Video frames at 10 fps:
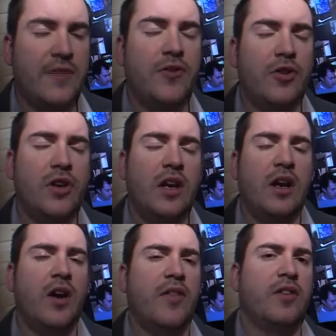And if you're
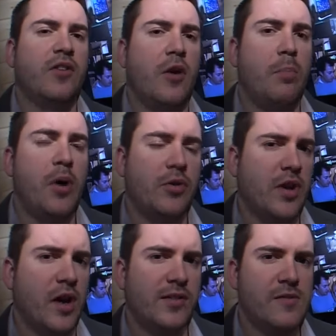looking at this on a
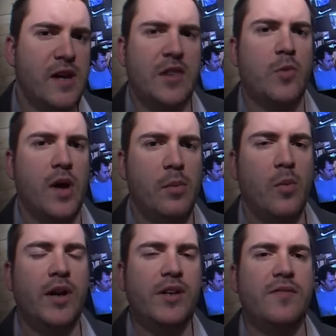podcast around the
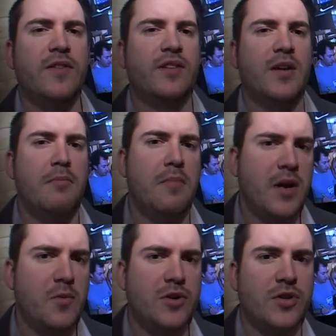web, why don't you visit
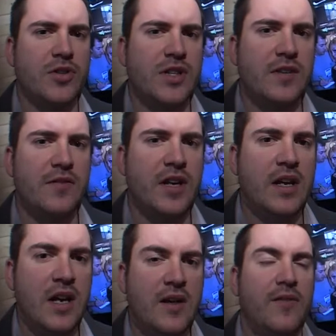
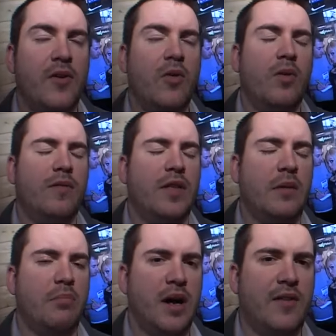megawatt.tv for all of
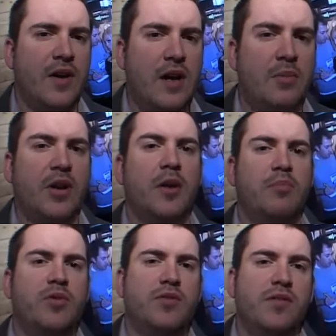the above, but
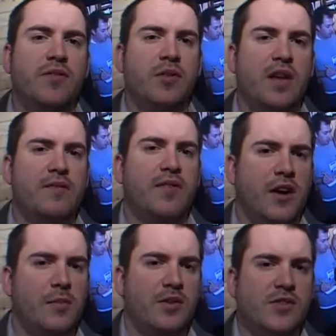in a beautiful
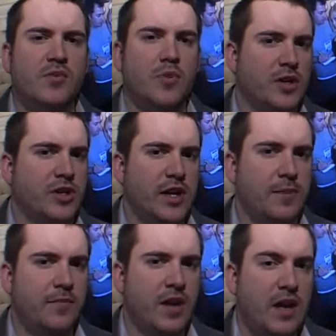environment to watch
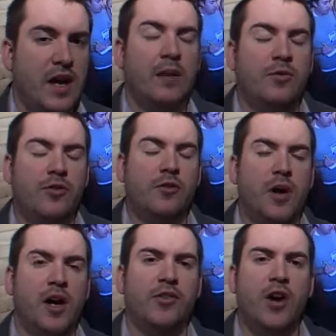it in. I'm
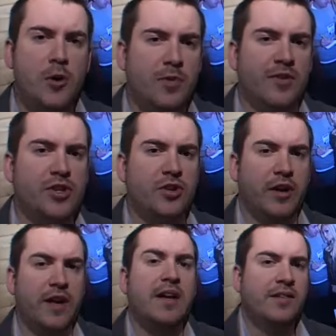Stuart Miles. Hope you've
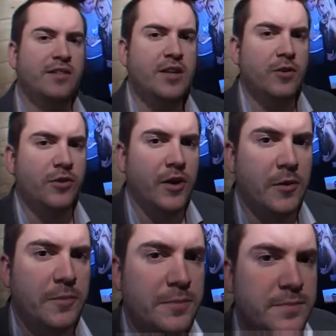enjoyed it. See you
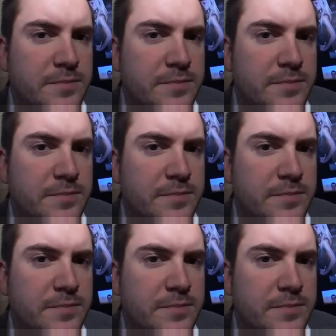soon.